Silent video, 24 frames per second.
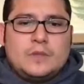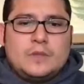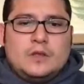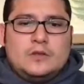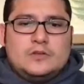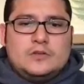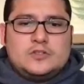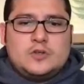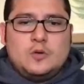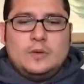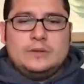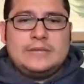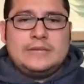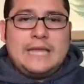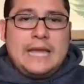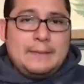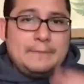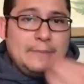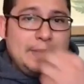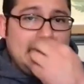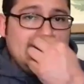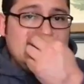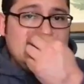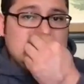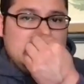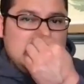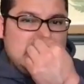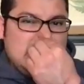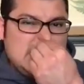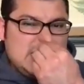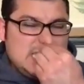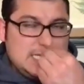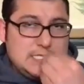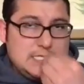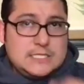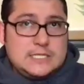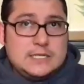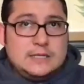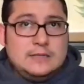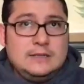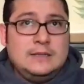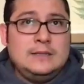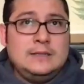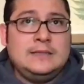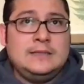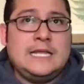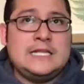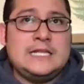So what that means is,
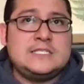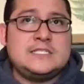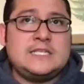let's